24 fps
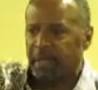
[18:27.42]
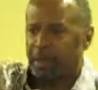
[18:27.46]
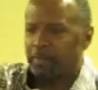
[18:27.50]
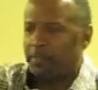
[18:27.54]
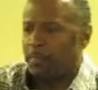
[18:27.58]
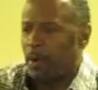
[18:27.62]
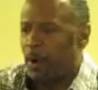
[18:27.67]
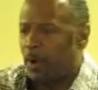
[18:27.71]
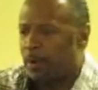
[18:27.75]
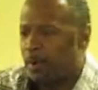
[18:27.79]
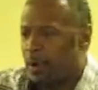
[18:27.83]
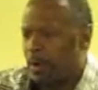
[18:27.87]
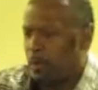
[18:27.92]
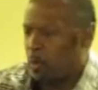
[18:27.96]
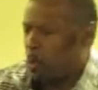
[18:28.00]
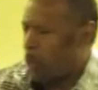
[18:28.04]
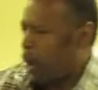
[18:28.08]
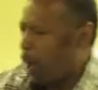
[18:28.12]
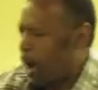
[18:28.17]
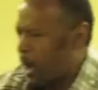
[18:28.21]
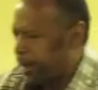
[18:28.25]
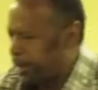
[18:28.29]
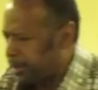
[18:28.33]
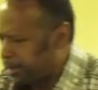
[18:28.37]
They burned up
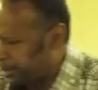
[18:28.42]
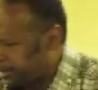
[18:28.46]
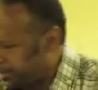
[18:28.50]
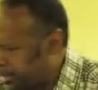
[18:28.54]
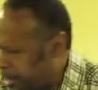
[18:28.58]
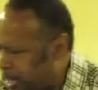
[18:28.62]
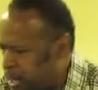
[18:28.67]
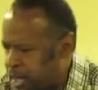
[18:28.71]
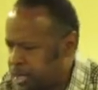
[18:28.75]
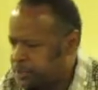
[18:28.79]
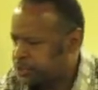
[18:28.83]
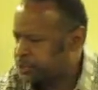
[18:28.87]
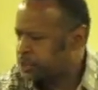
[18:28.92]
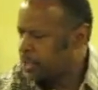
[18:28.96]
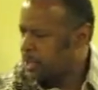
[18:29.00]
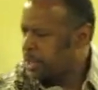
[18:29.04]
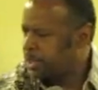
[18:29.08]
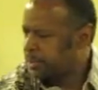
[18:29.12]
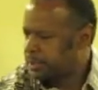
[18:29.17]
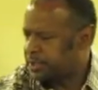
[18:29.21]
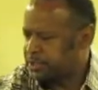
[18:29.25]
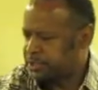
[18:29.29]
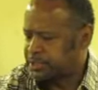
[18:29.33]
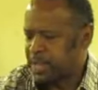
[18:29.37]
water, dust,
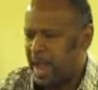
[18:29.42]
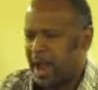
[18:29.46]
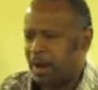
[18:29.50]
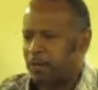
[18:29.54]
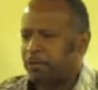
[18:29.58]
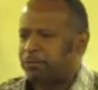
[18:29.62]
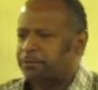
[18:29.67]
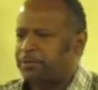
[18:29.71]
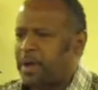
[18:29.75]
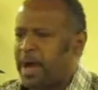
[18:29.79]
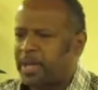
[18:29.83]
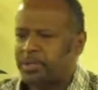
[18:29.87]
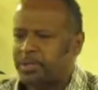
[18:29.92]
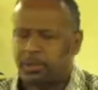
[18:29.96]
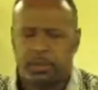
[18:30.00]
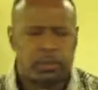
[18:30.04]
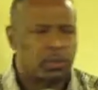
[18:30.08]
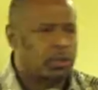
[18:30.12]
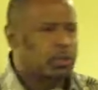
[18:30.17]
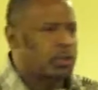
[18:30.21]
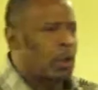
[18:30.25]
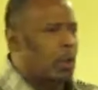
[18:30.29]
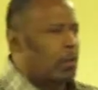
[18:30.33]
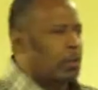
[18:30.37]
the sacrifice and
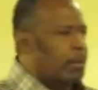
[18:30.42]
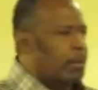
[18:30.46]
showed